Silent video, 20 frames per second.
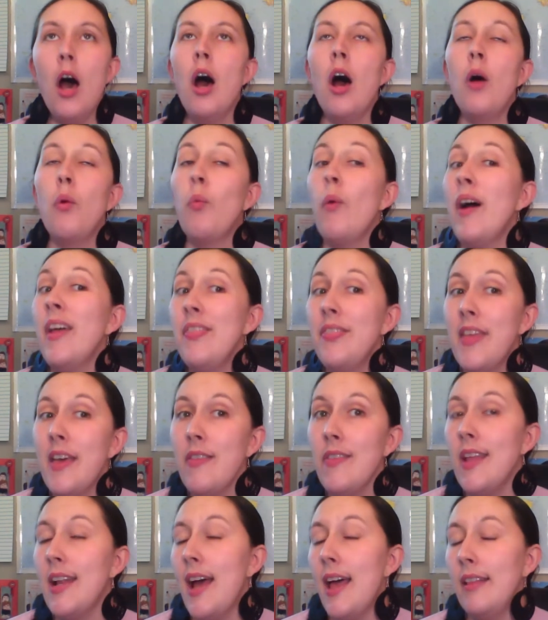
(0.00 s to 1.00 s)
One thing
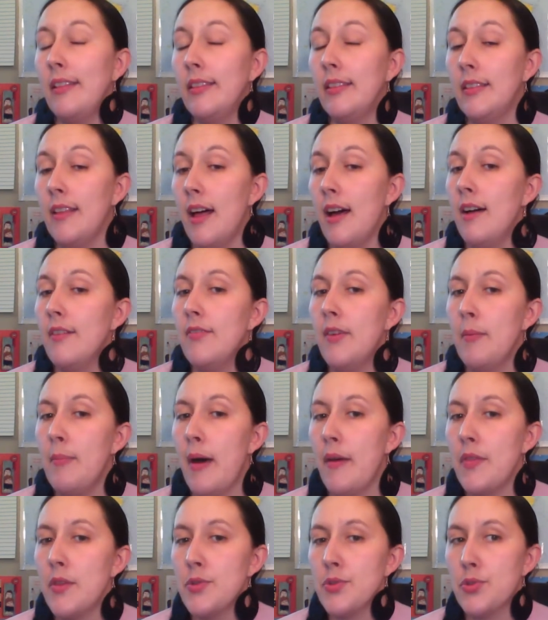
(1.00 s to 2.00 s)
that I love
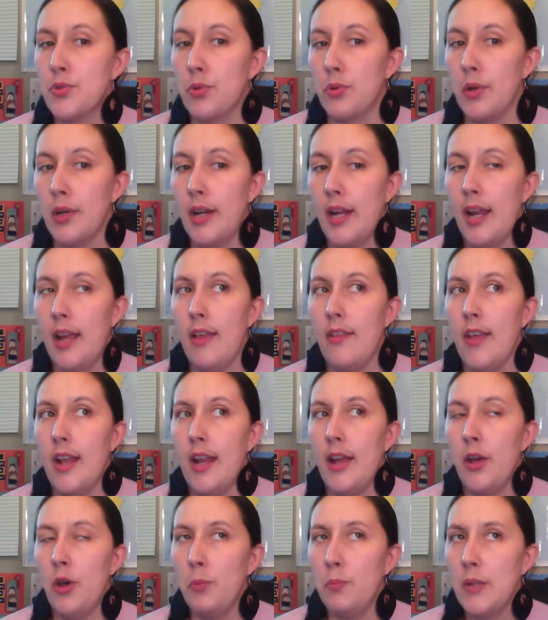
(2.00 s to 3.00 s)
about the story that I
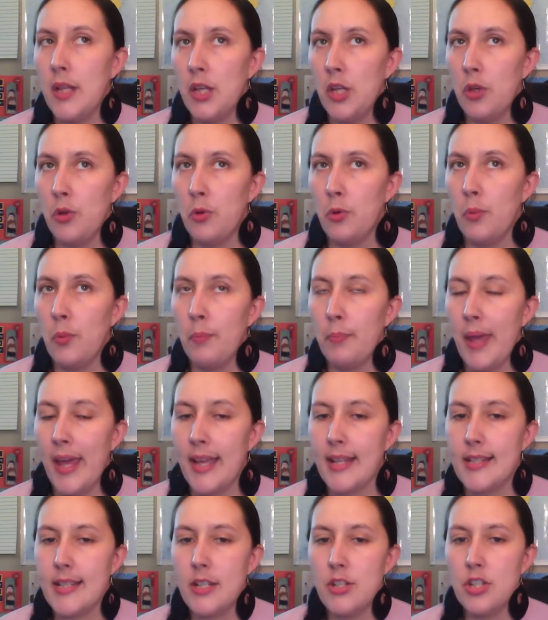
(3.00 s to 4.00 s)
hope that you pay
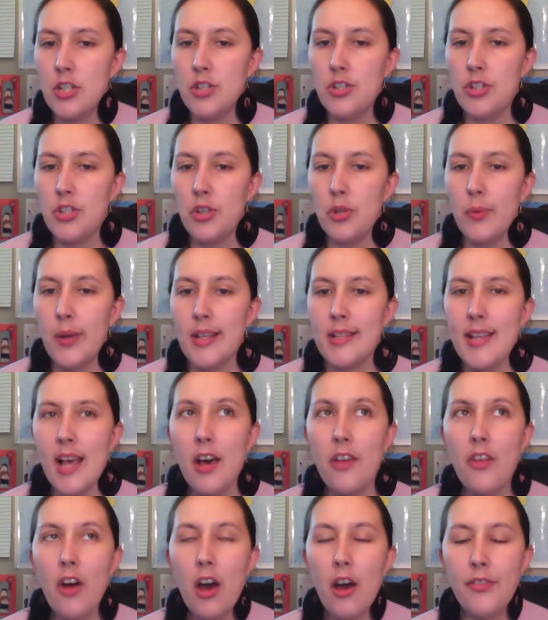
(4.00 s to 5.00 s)
attention to is how
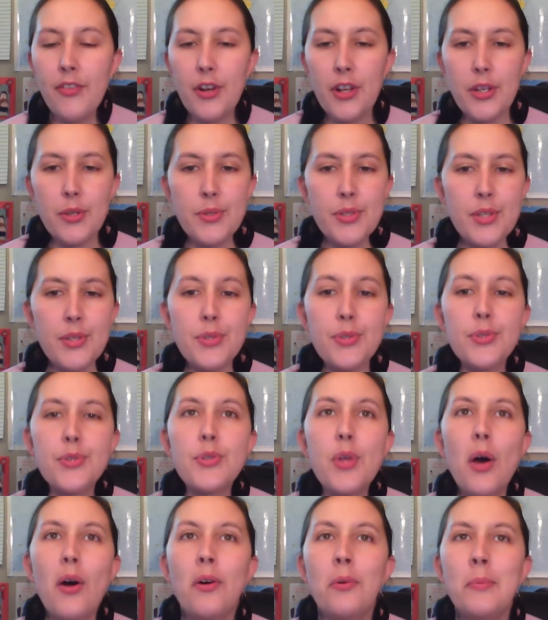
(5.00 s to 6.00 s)
the author uses
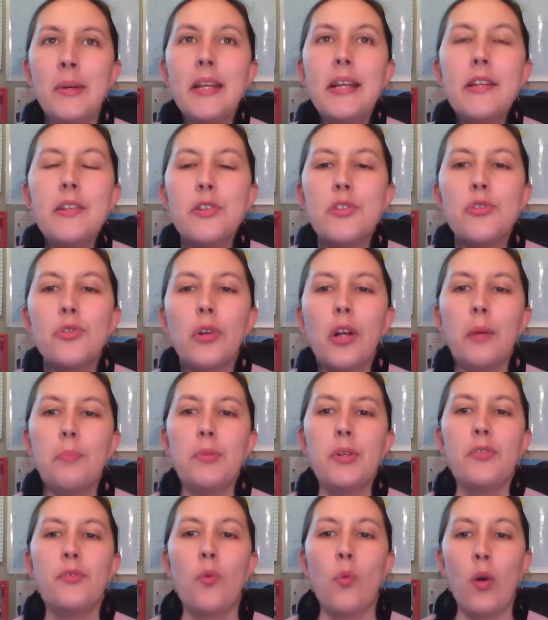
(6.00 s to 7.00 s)
so many
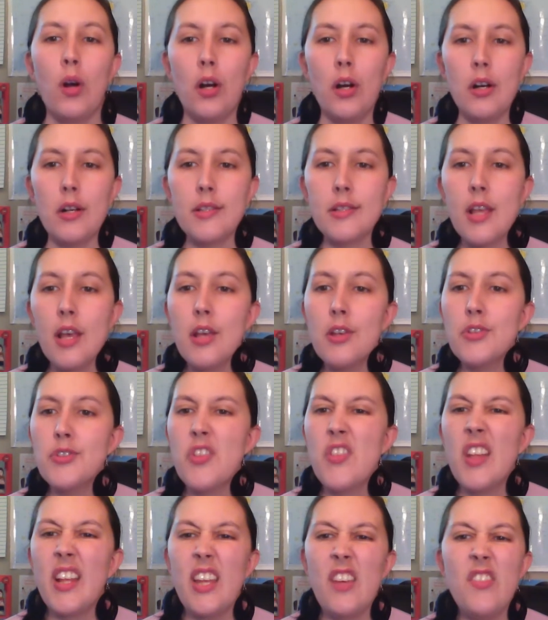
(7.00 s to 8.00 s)
descriptive words so
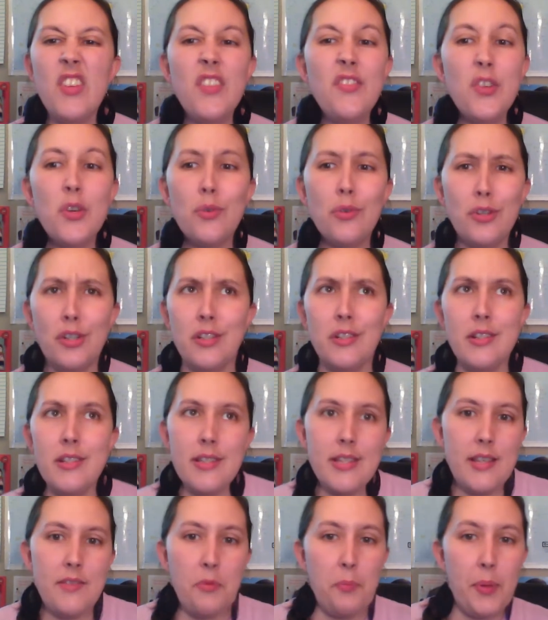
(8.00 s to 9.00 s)
that even if you couldn't
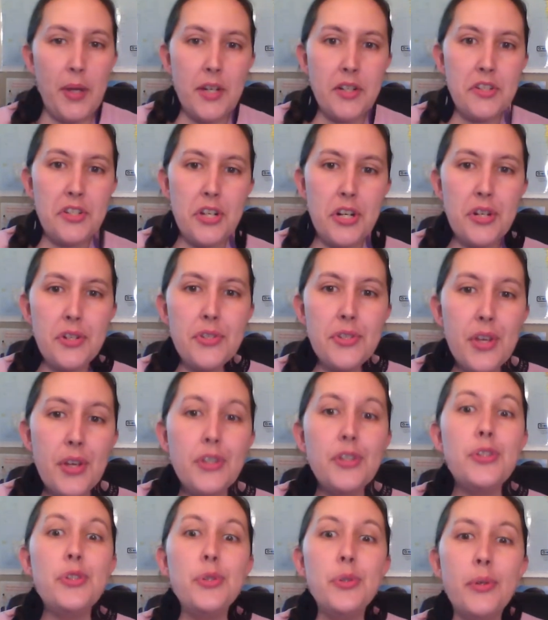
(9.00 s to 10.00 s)
see the pictures,
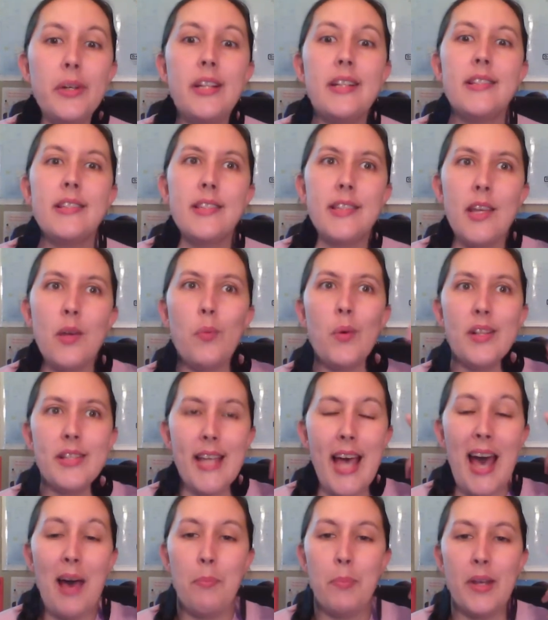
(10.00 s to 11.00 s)
you can see what's
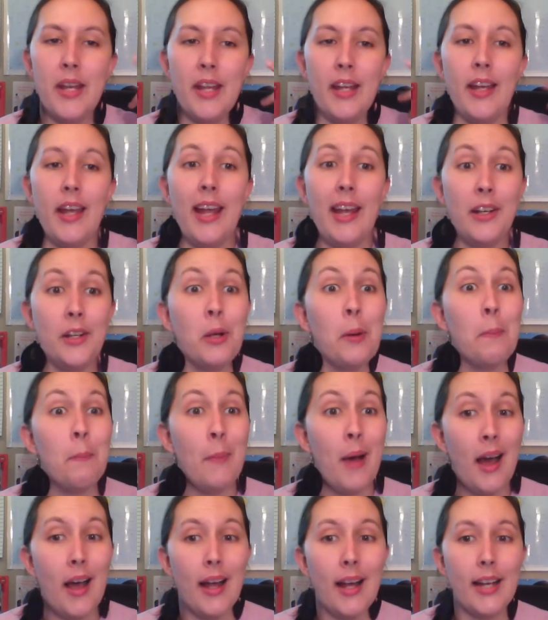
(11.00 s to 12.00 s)
happening in your
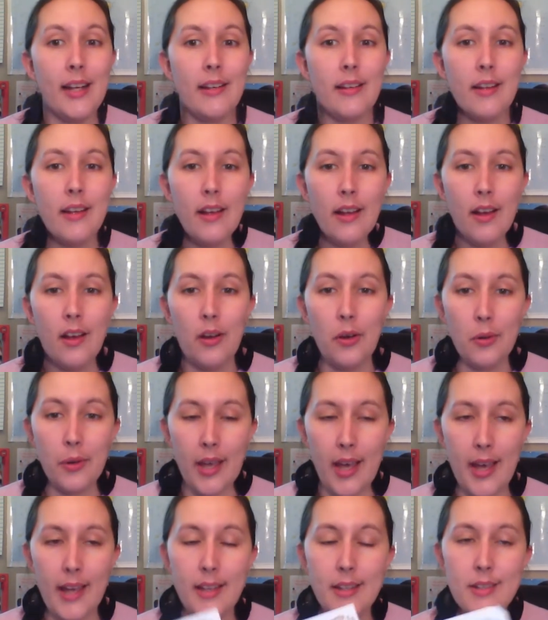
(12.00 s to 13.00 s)
mind.
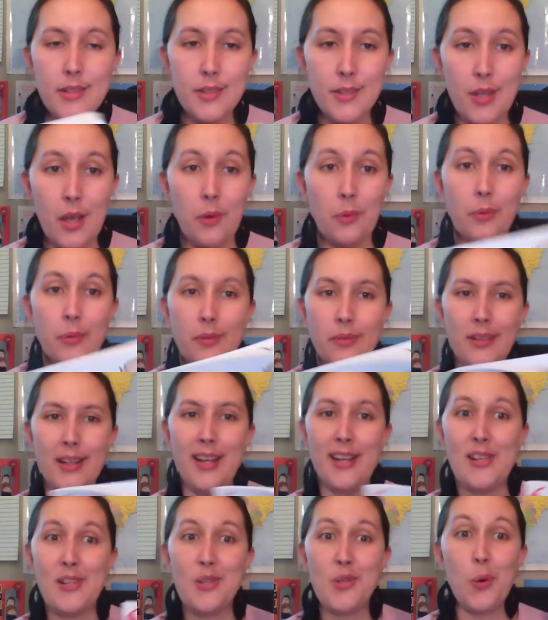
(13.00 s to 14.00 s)
Okay, so
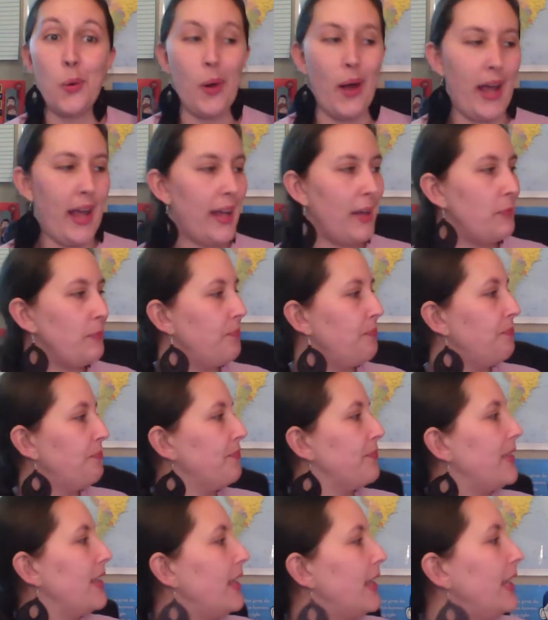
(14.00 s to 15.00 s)
enjoy.
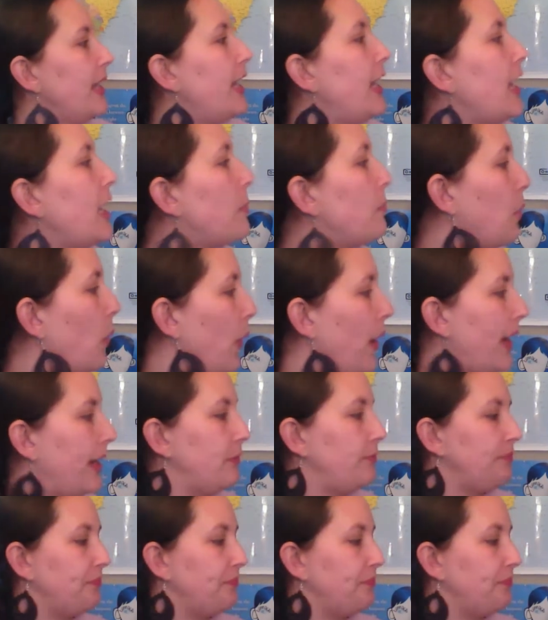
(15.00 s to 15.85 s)
Key boy.